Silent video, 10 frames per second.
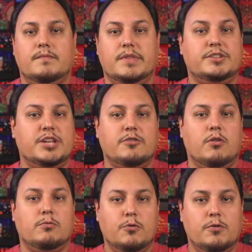The
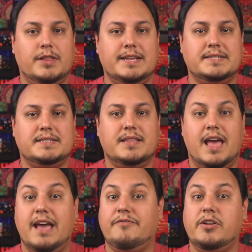general rule is the
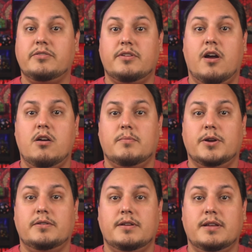heavier their
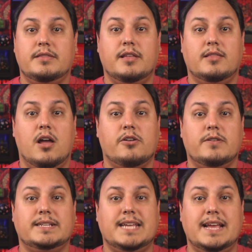armor, the
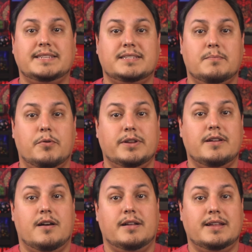longer it takes to put
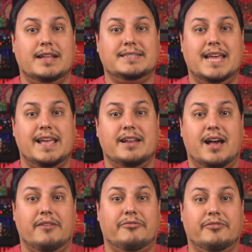it on and take it
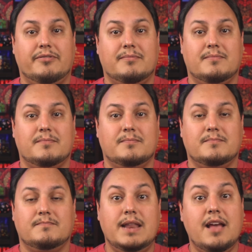off.
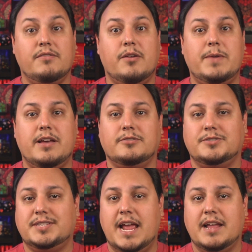Now that we
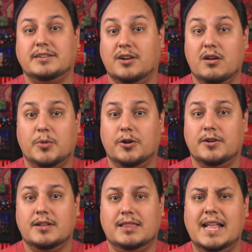understand armor,
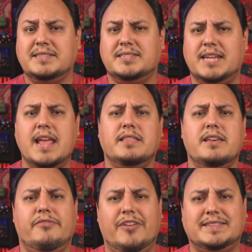let's take
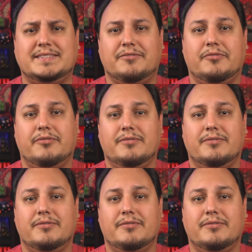the offensive.